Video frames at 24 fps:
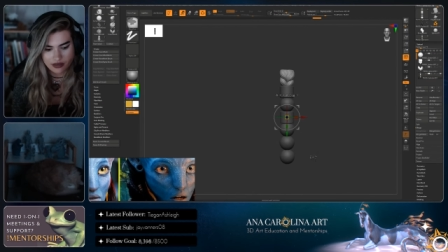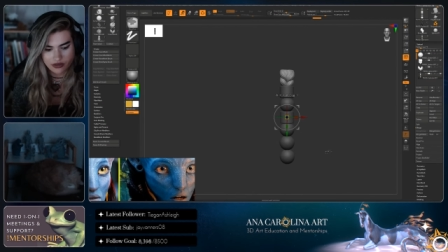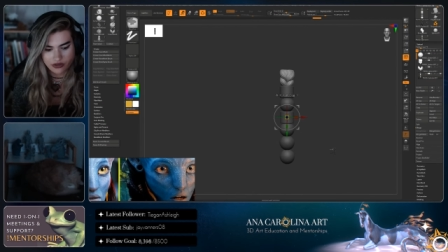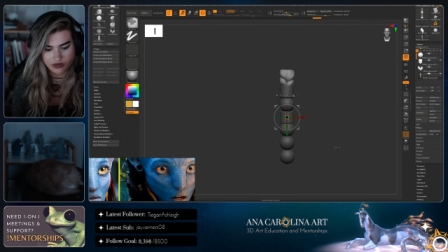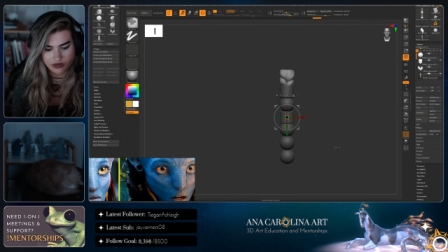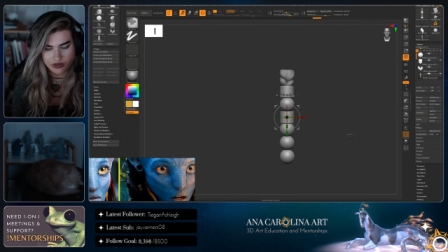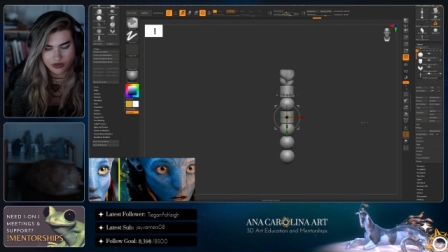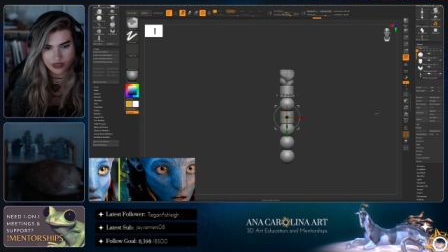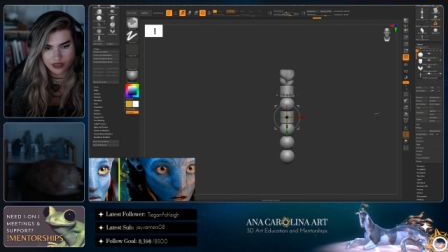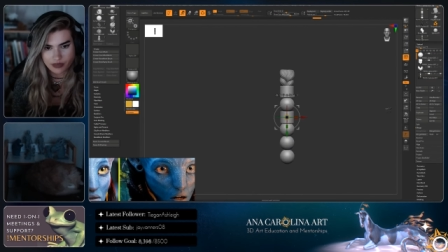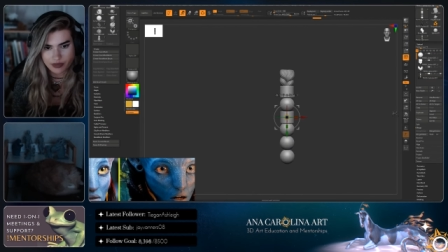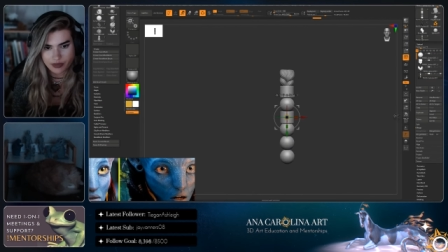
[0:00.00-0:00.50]

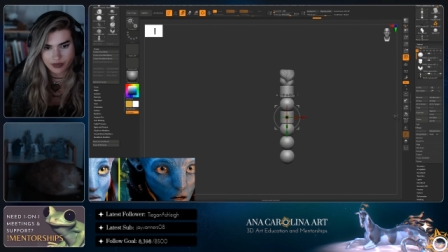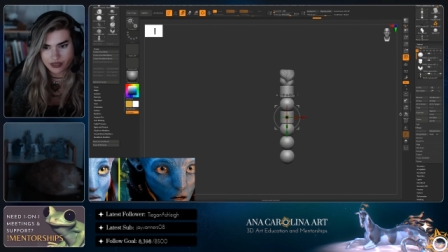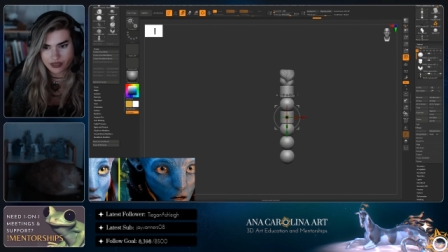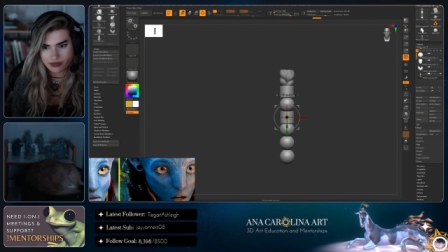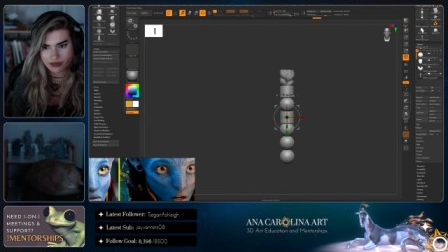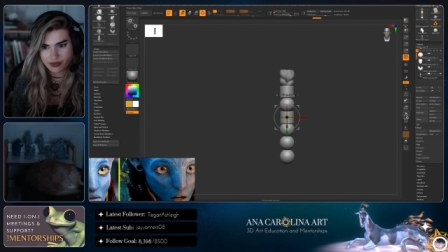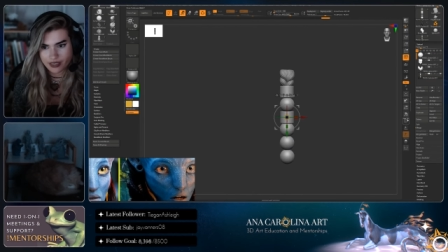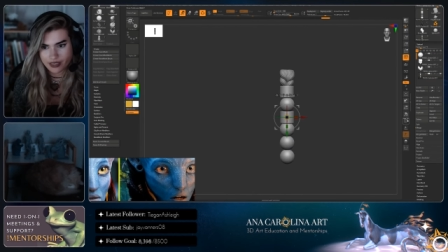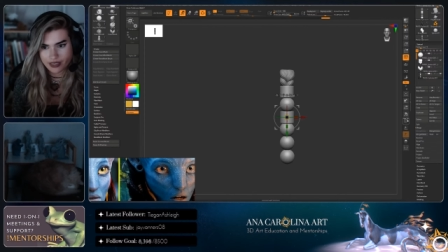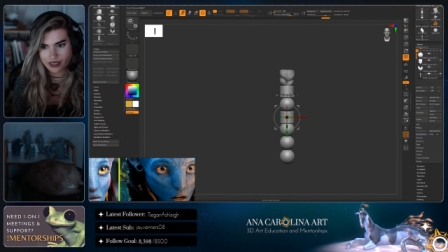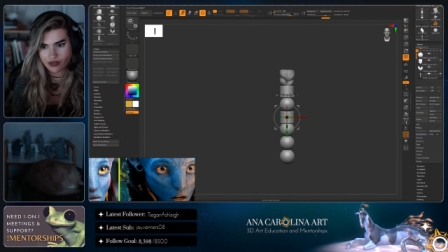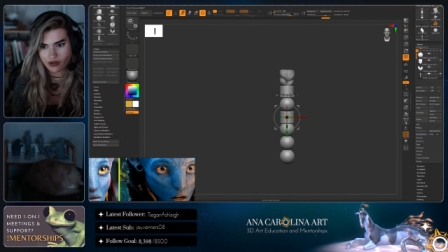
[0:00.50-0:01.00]
Control W
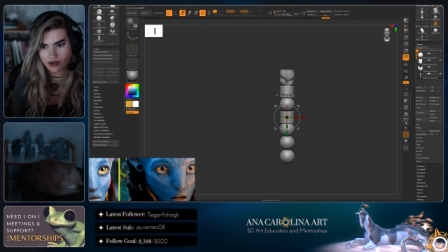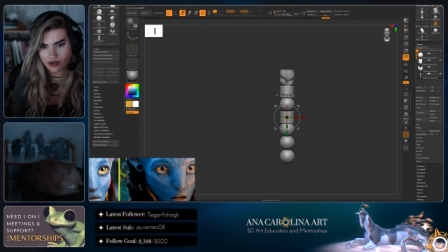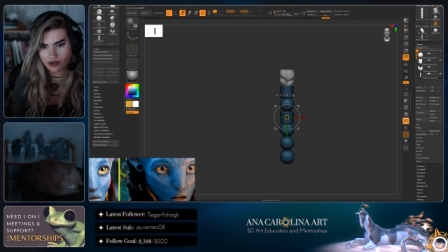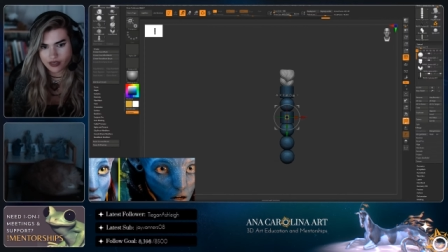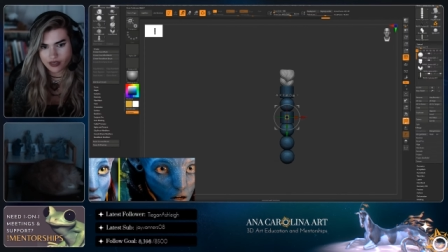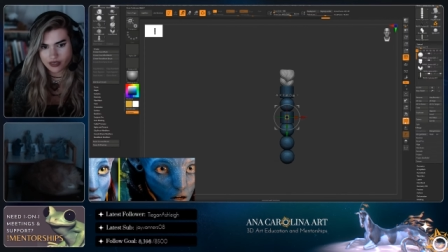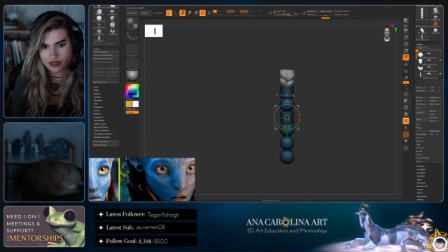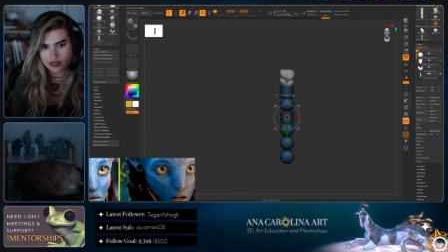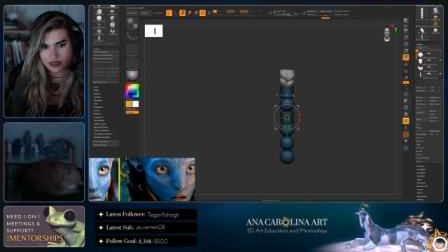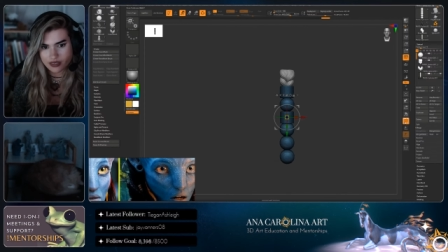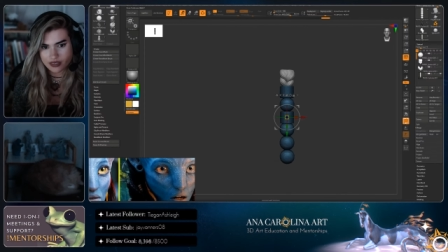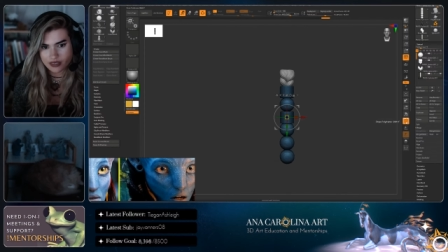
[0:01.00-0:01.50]
to make it
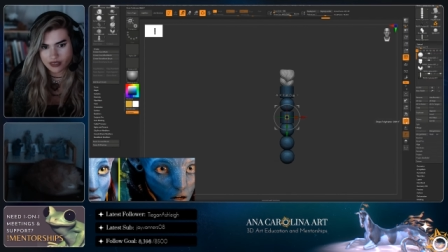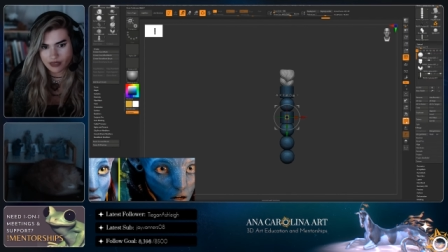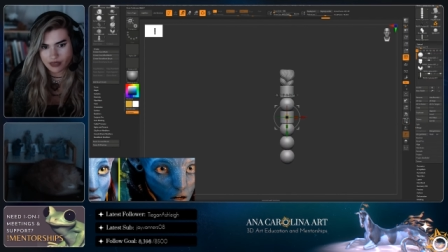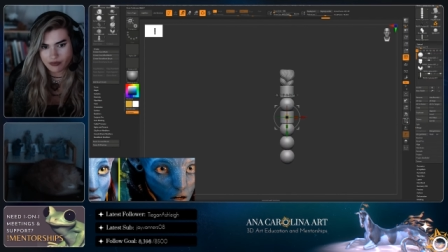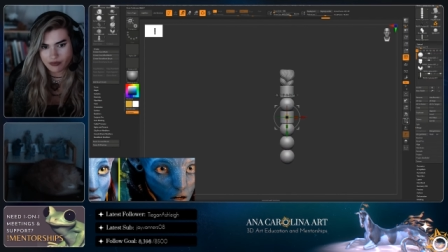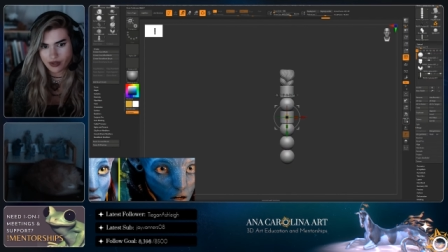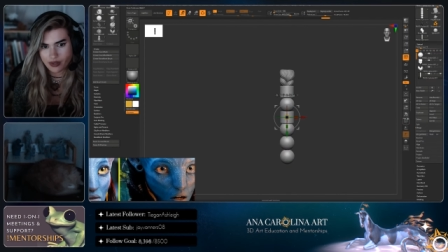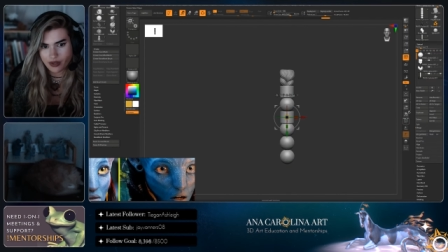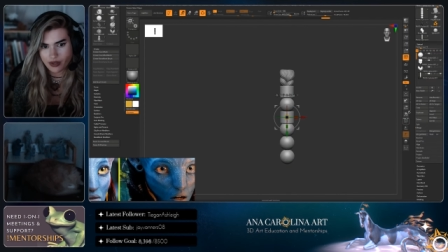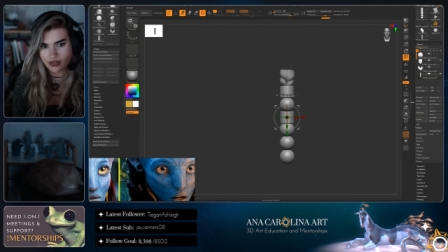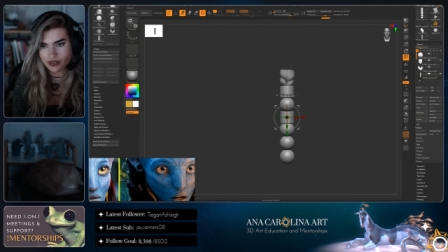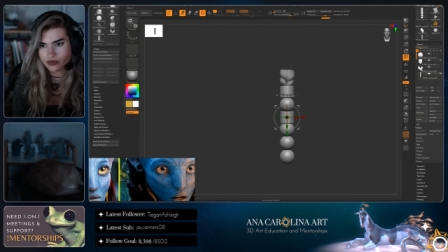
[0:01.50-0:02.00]
all at the
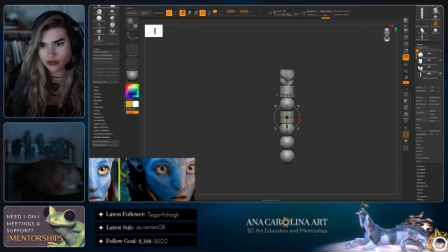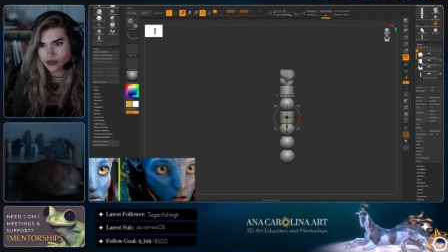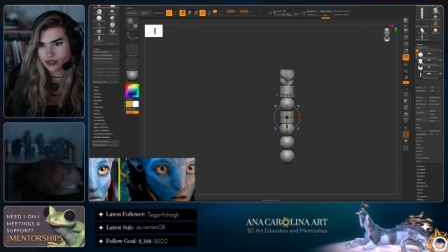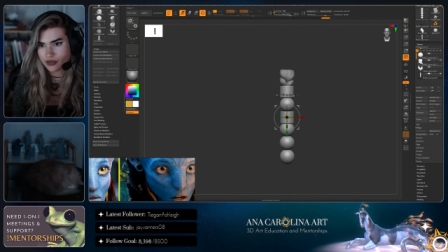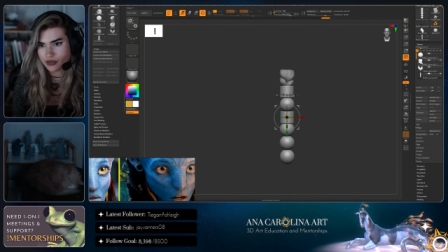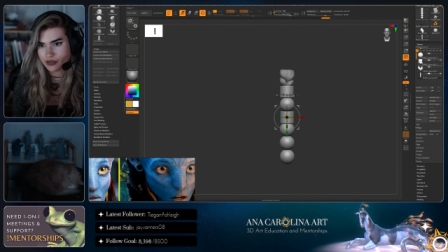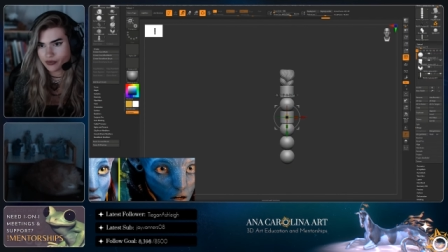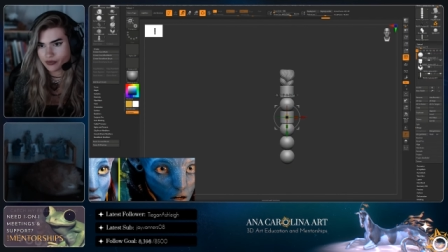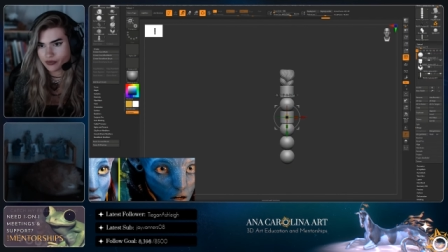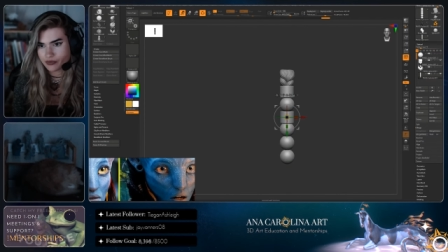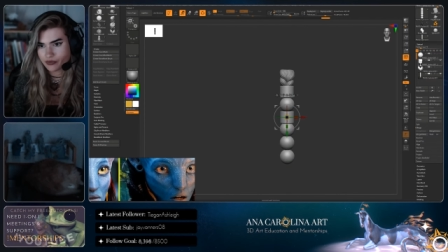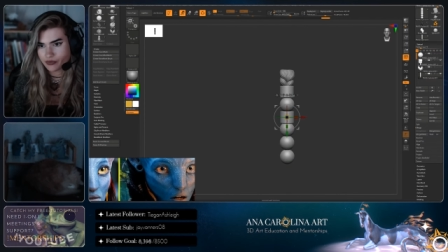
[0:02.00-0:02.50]
same
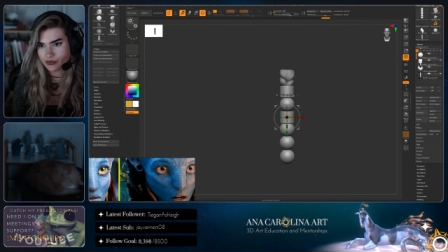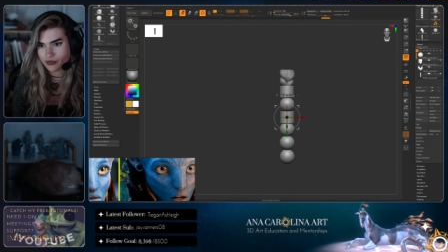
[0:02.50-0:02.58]
polygroup.